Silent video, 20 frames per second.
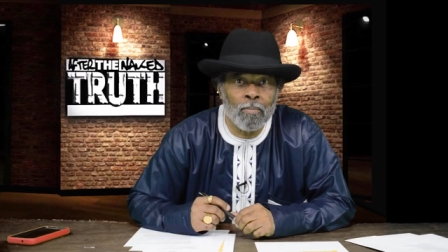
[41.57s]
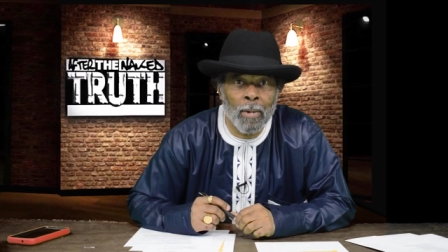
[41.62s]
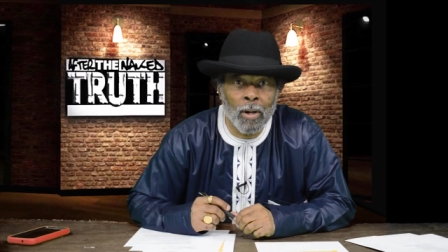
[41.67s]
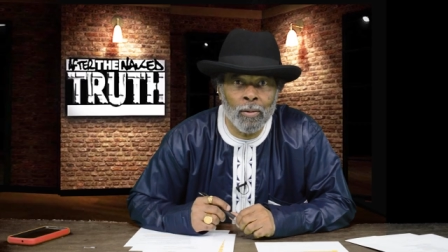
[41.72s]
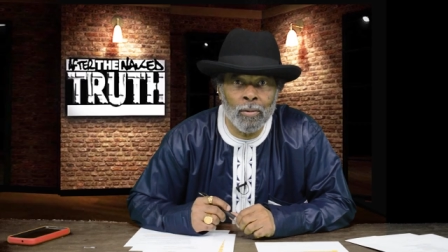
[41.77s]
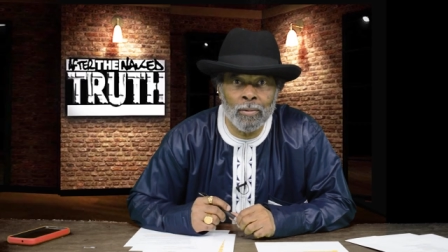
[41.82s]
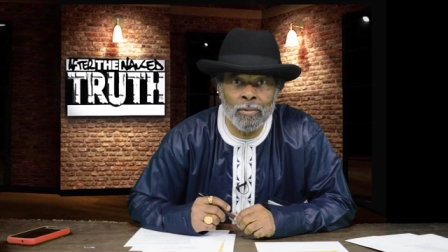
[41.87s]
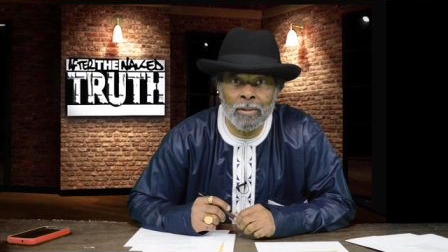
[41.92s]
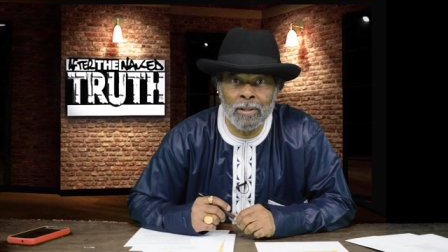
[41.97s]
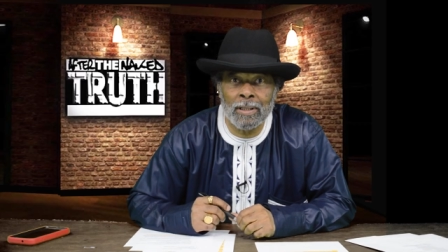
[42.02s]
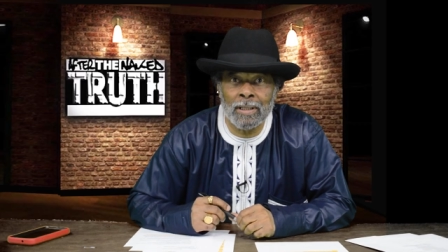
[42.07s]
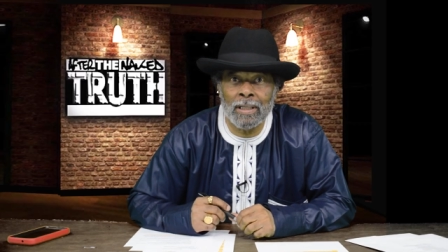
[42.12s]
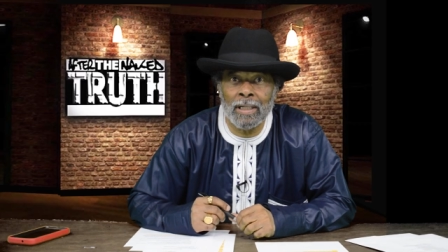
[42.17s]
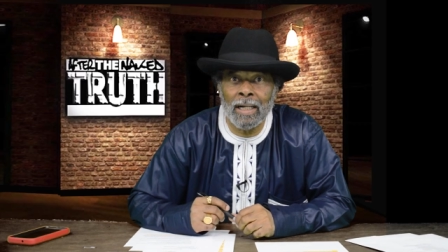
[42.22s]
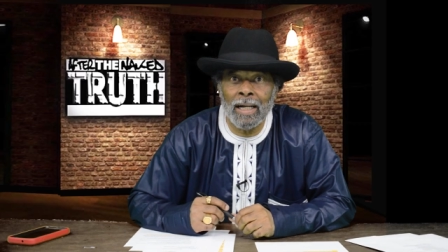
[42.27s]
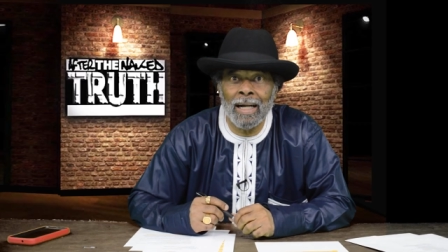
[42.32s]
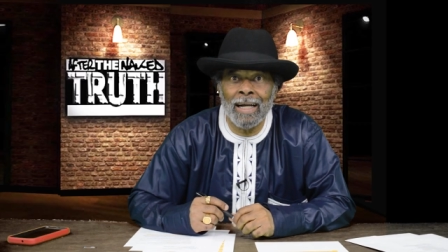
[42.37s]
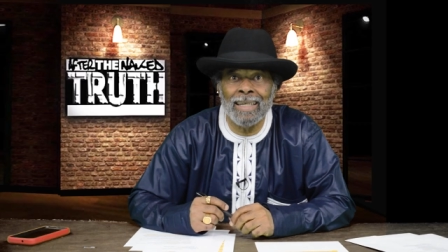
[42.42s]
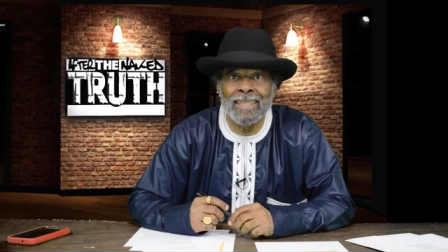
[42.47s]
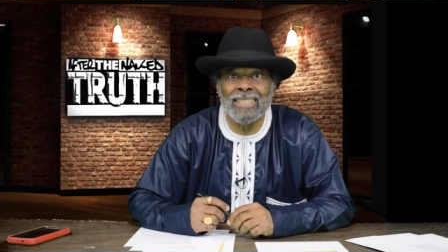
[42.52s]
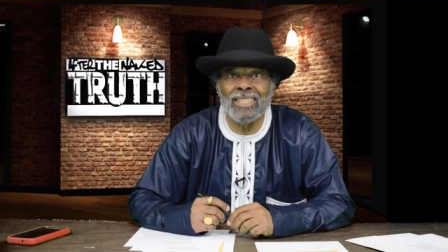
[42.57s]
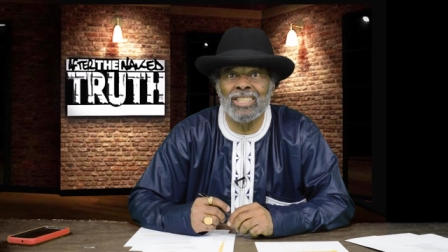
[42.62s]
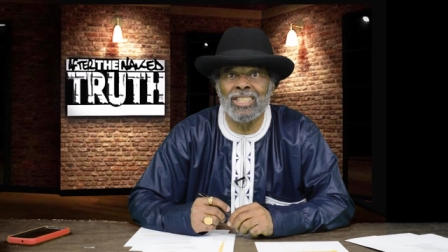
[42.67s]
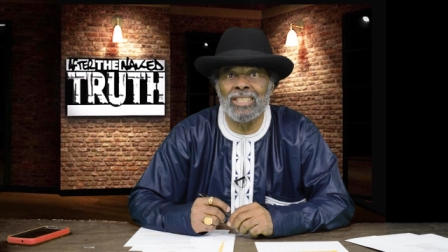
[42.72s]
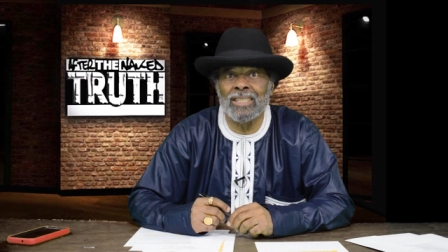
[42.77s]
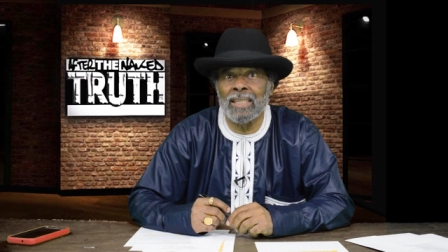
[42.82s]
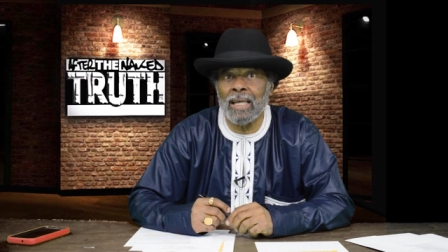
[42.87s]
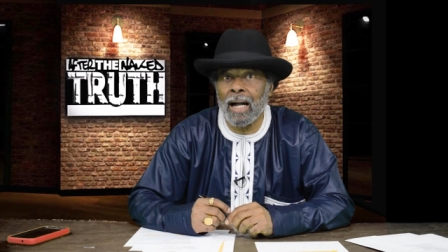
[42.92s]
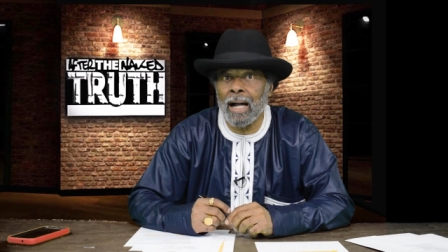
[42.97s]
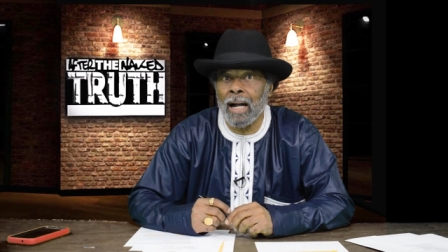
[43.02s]
Mmoja
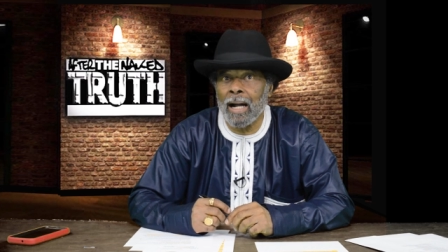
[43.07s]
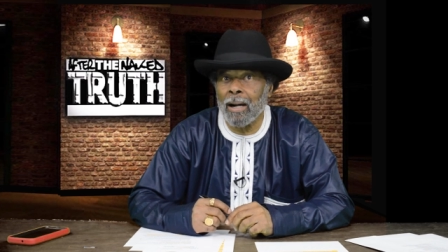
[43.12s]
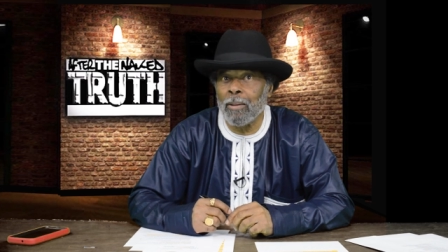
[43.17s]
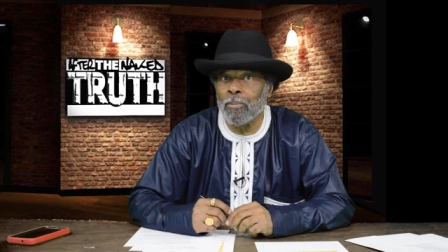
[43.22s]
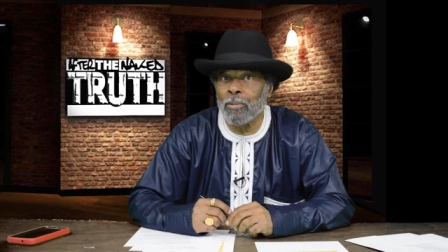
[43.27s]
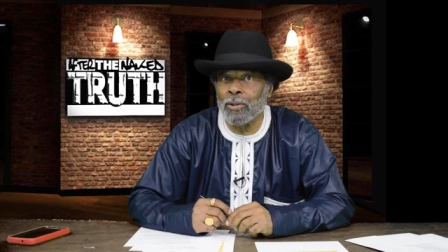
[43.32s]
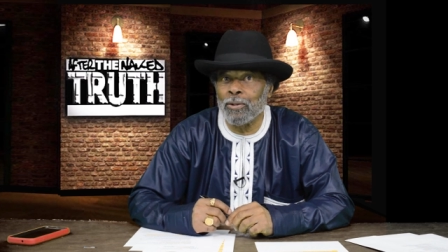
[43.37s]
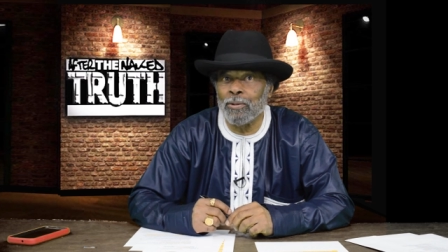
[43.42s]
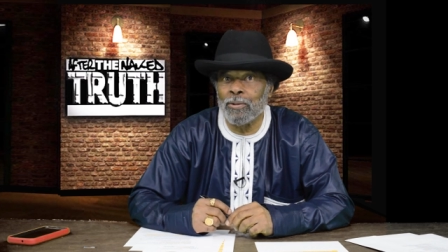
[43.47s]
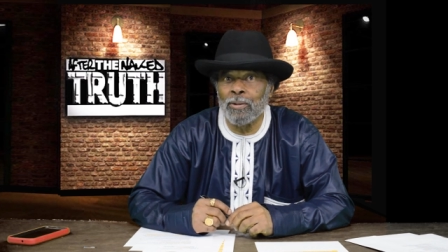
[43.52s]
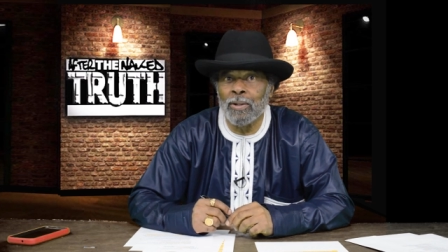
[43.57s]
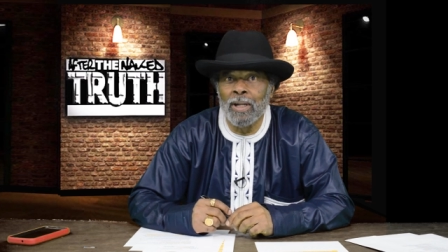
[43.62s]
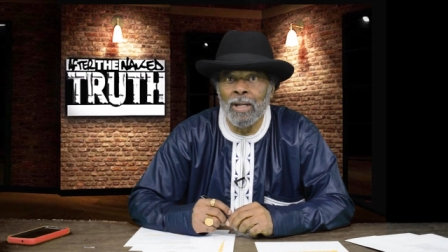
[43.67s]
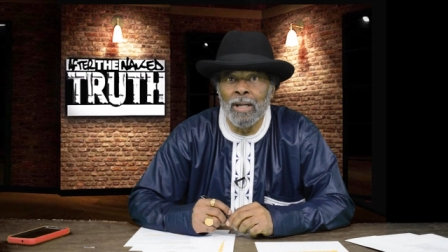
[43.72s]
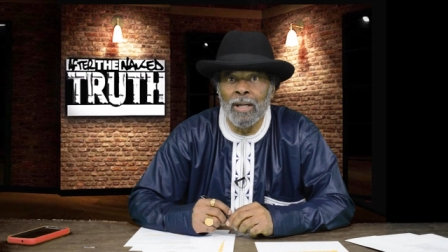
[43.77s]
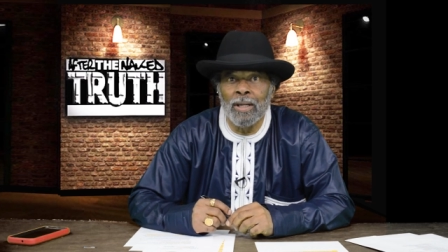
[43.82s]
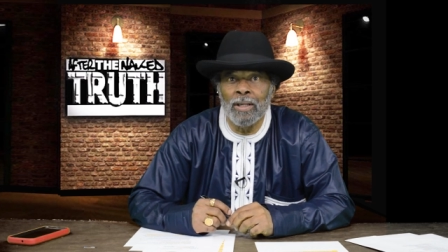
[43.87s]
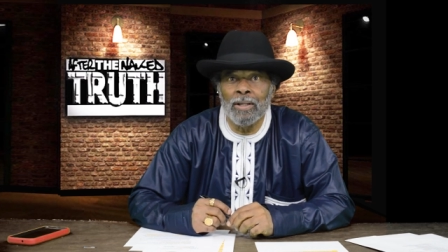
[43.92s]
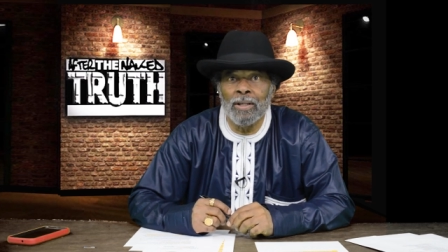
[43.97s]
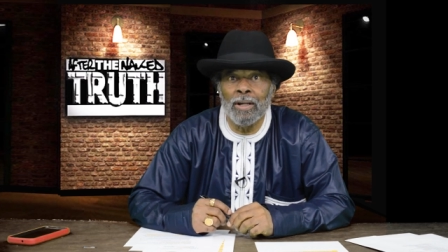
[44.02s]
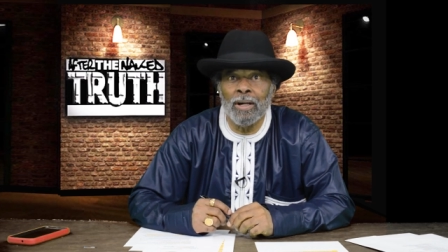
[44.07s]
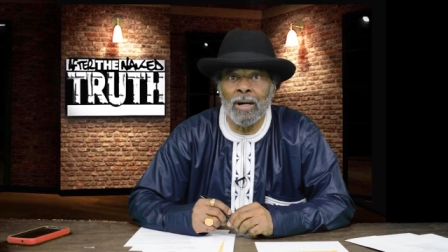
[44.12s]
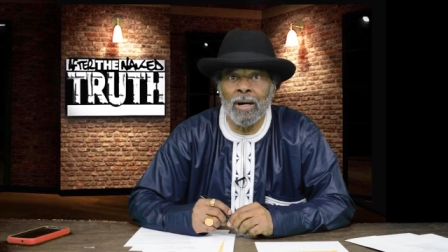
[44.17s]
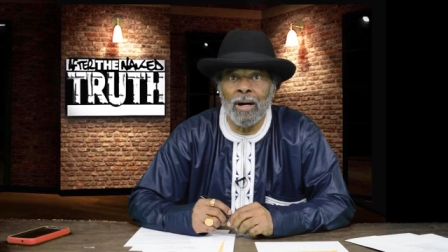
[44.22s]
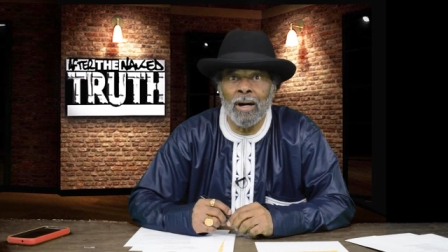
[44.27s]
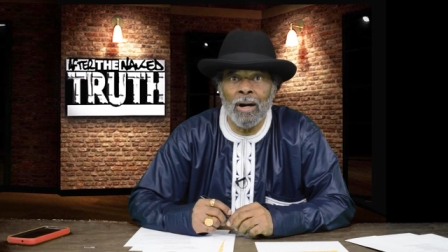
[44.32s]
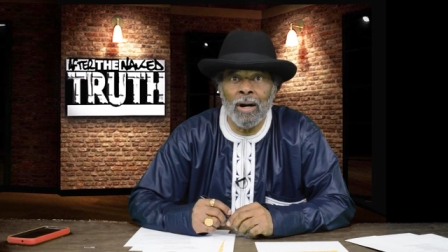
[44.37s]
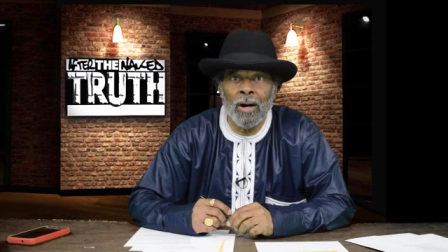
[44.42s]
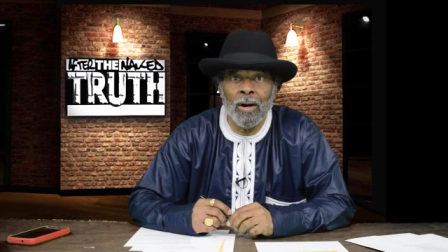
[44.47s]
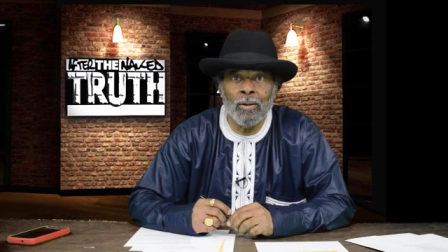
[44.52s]
Ajabu, your
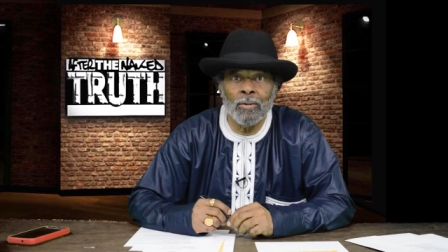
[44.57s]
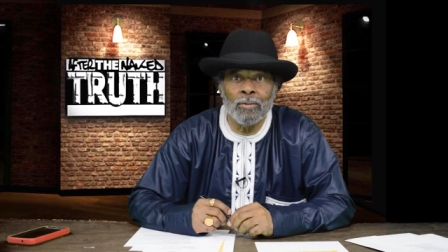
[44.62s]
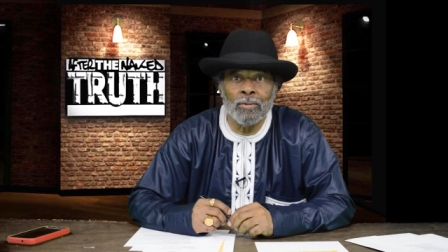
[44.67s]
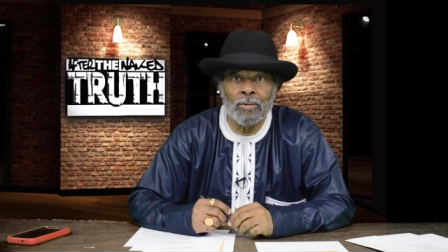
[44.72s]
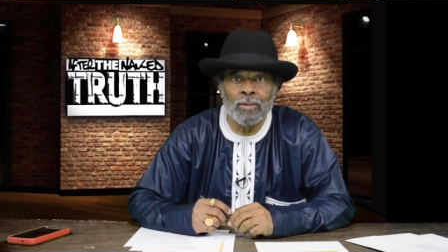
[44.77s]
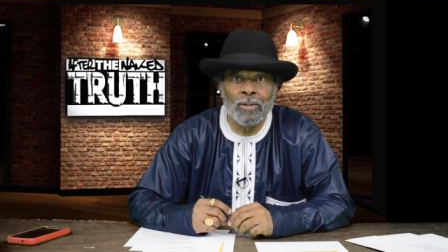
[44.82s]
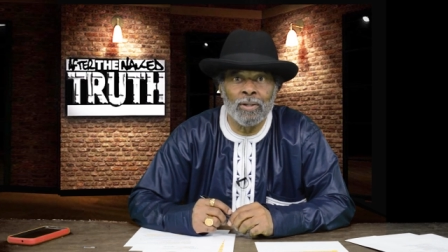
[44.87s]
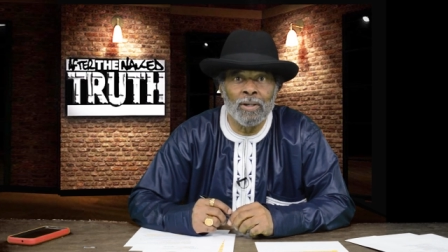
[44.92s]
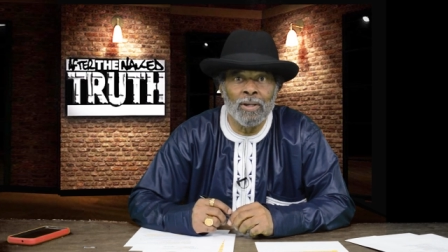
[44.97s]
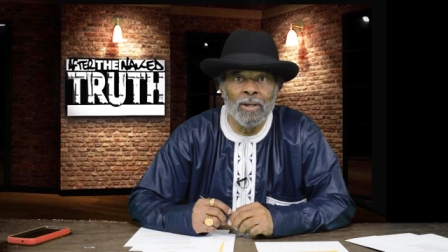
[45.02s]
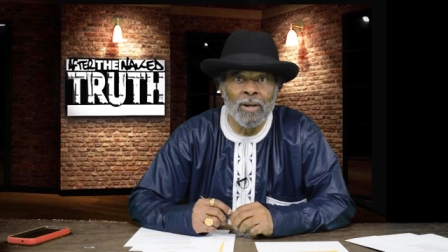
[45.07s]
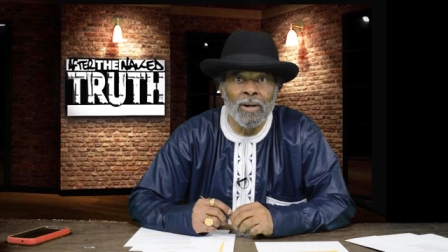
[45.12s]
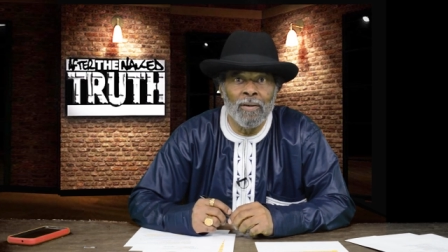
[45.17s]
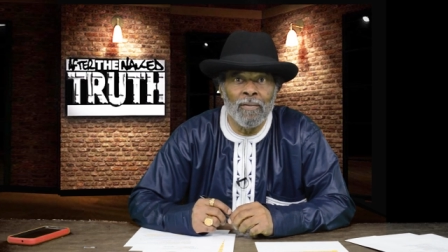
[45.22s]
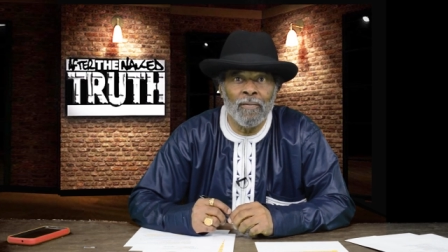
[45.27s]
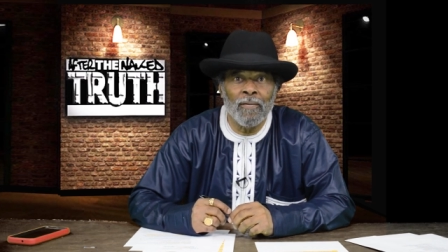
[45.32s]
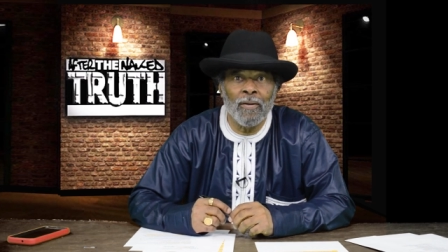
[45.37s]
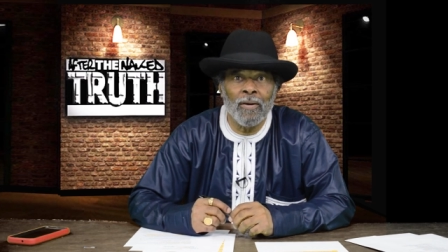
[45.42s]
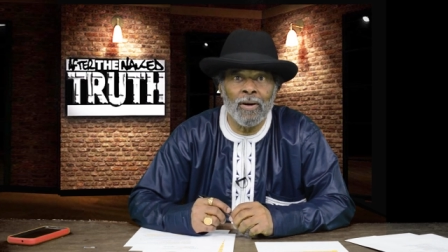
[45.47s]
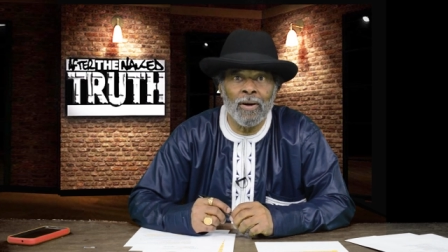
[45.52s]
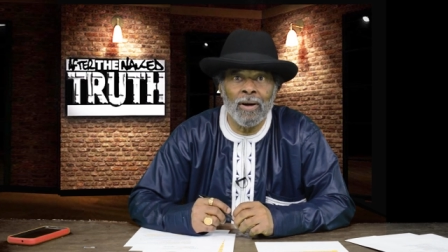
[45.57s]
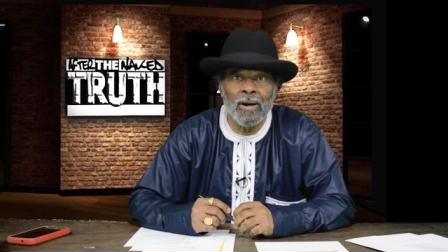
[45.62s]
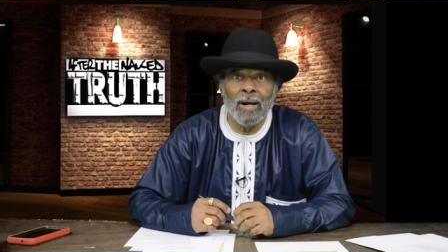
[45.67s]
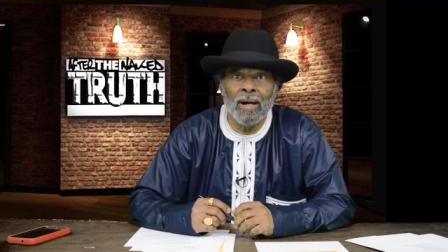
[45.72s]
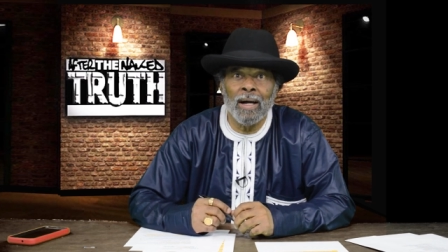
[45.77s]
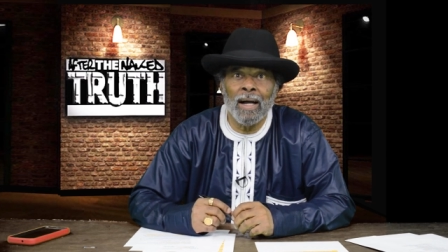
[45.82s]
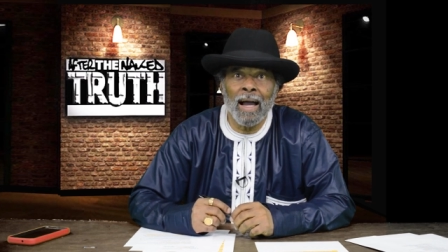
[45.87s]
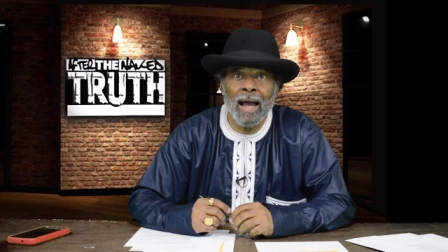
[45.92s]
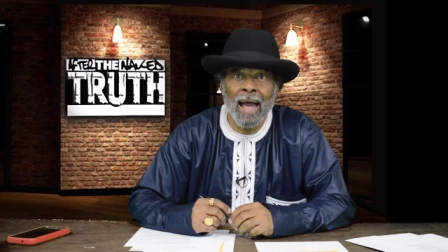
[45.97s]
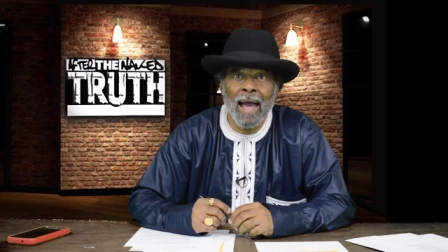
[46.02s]
host for